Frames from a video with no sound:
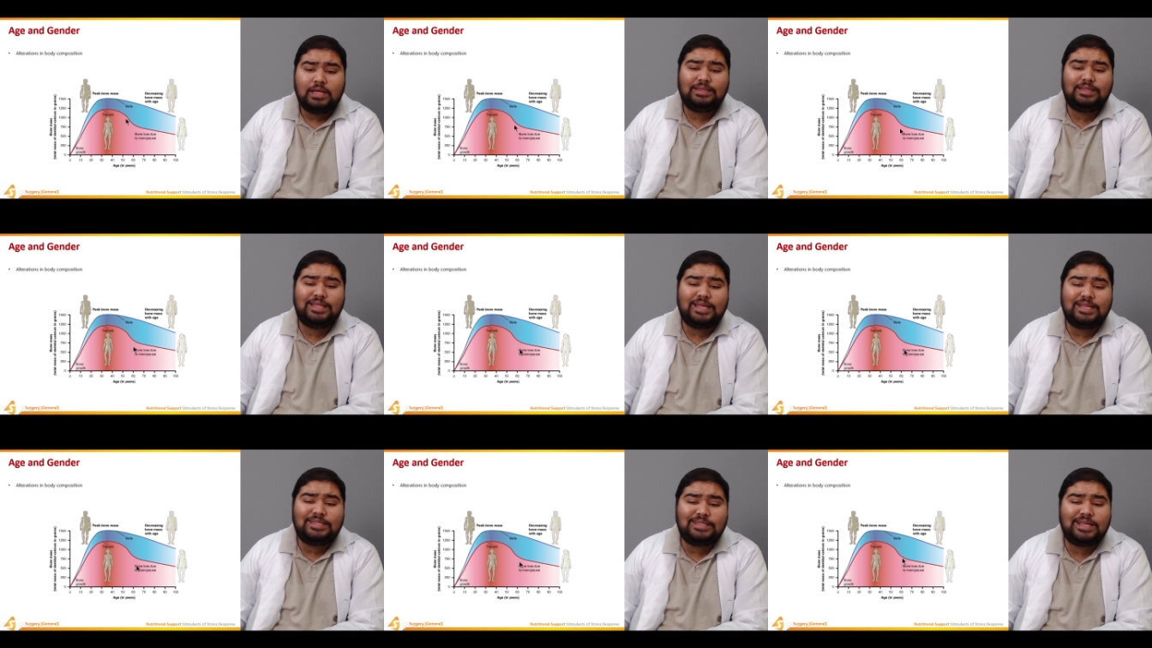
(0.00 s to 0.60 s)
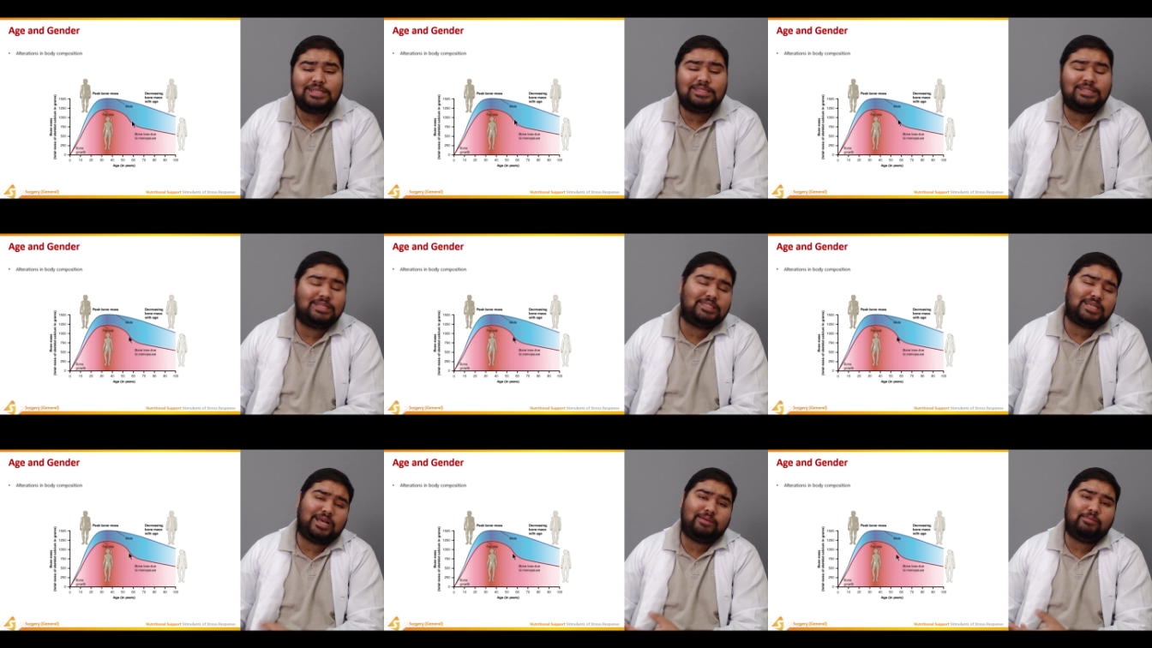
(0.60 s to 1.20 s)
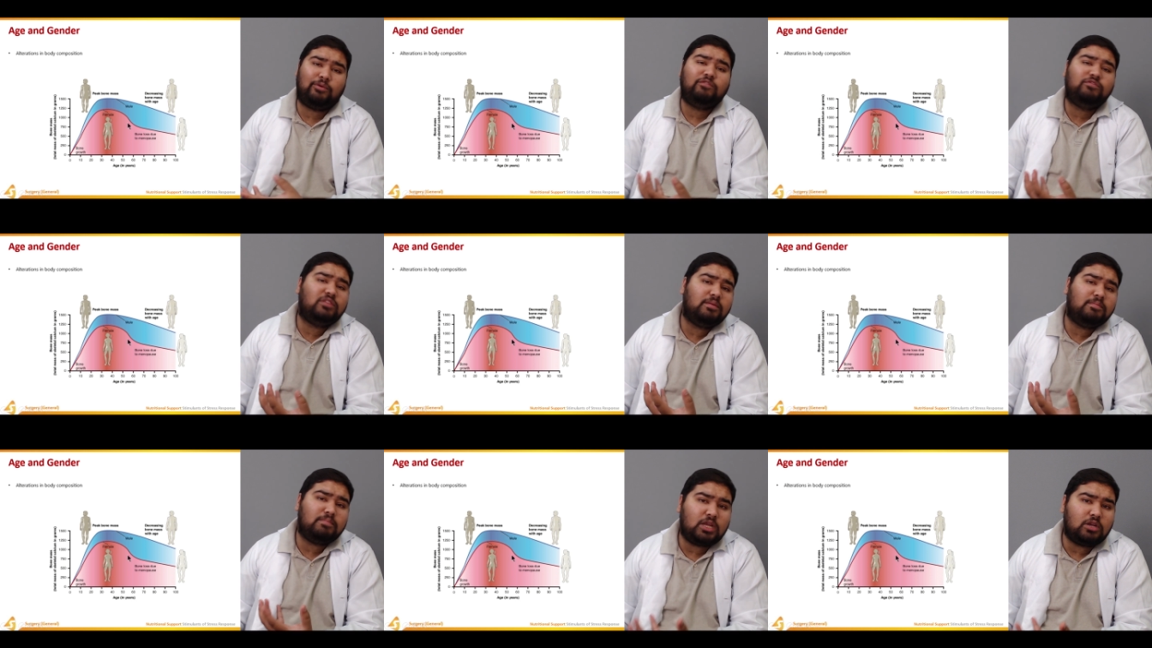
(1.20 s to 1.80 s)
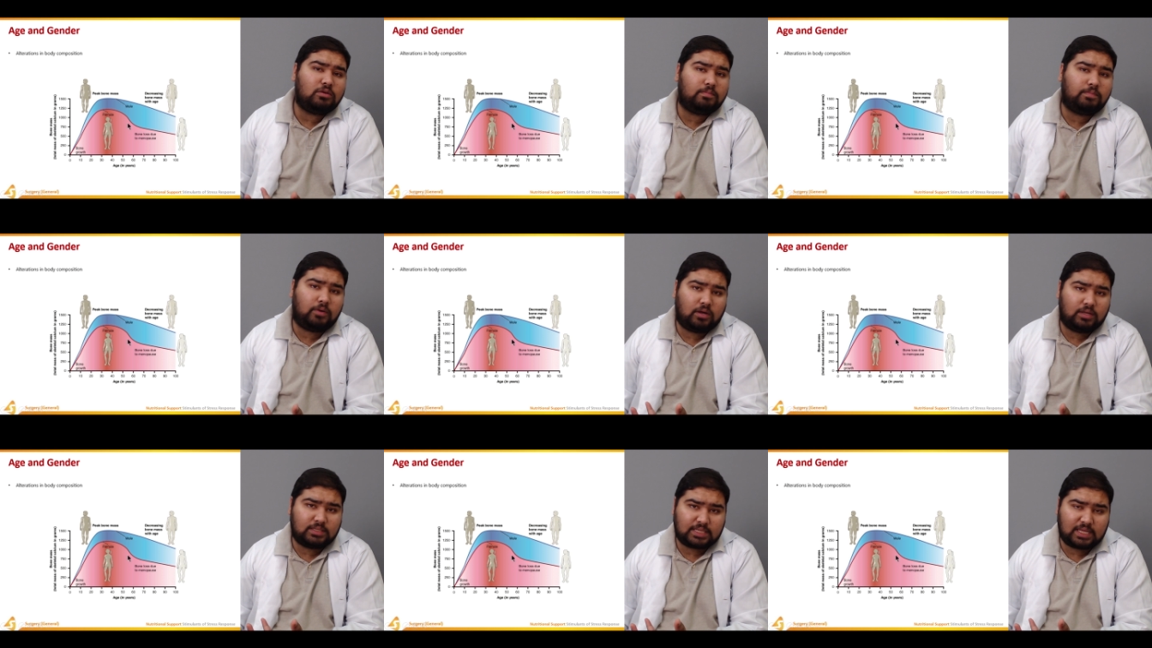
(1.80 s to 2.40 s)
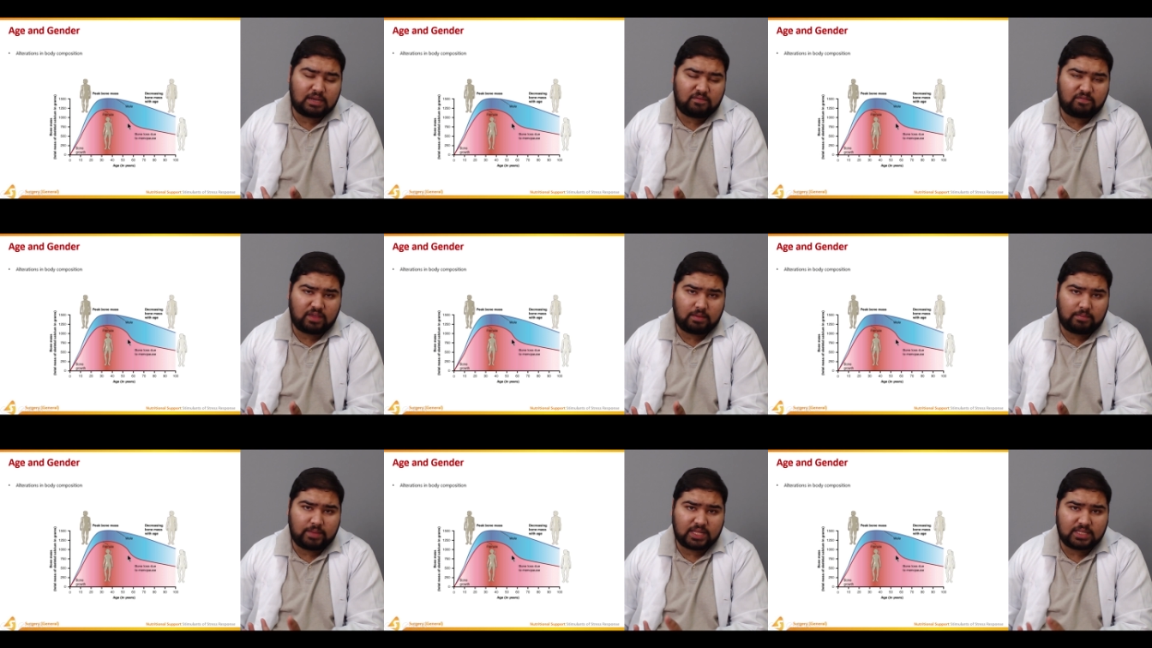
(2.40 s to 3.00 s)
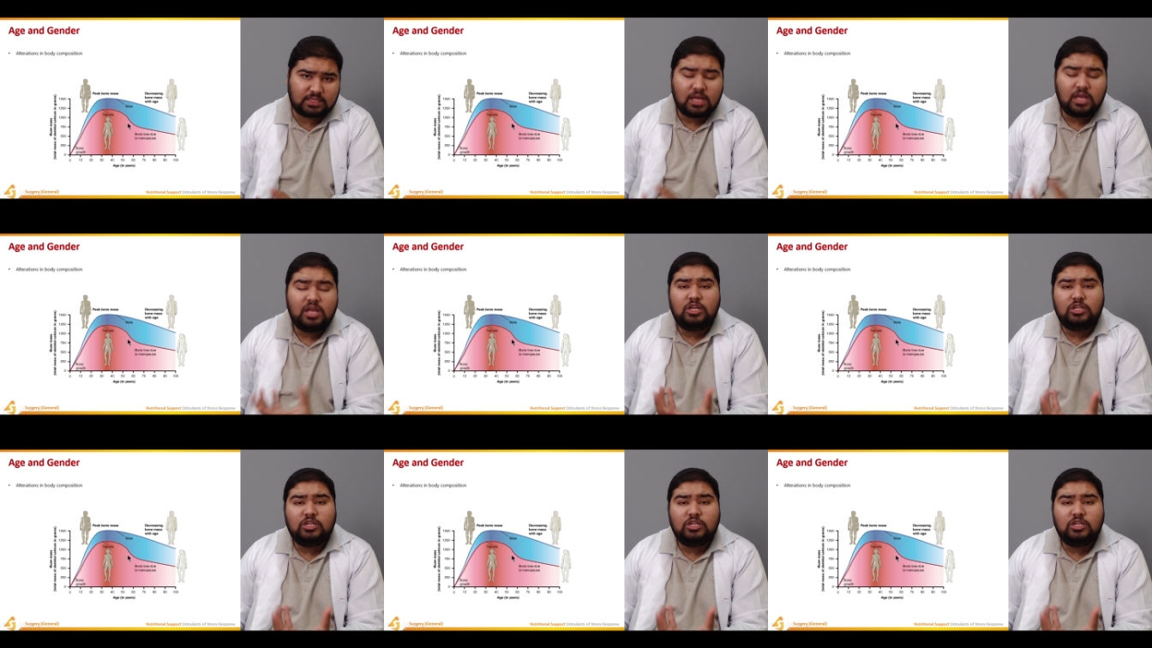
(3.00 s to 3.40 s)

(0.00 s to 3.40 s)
This is the time of the menopause in females.